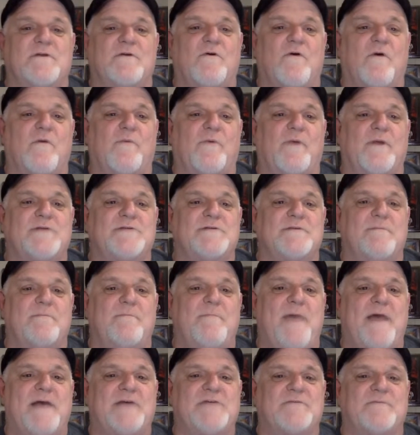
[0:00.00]
It incorporates the
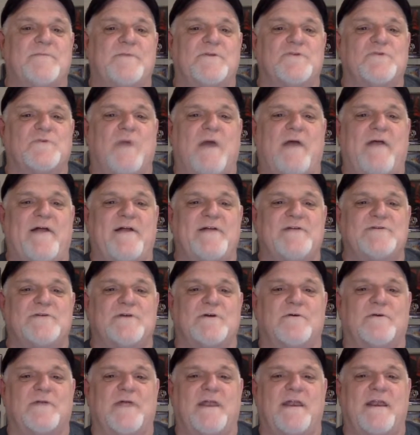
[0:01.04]
best from the Twilight
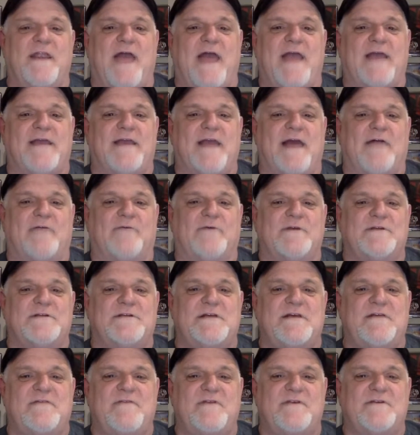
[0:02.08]
Zone and Night Gallery
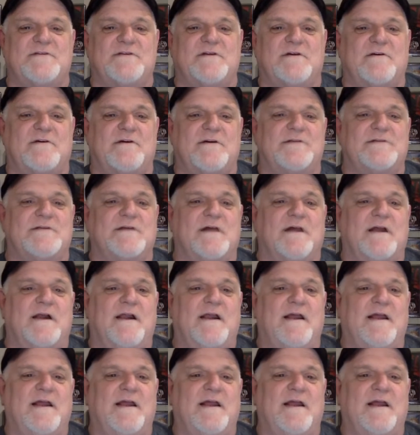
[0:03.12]
TV series.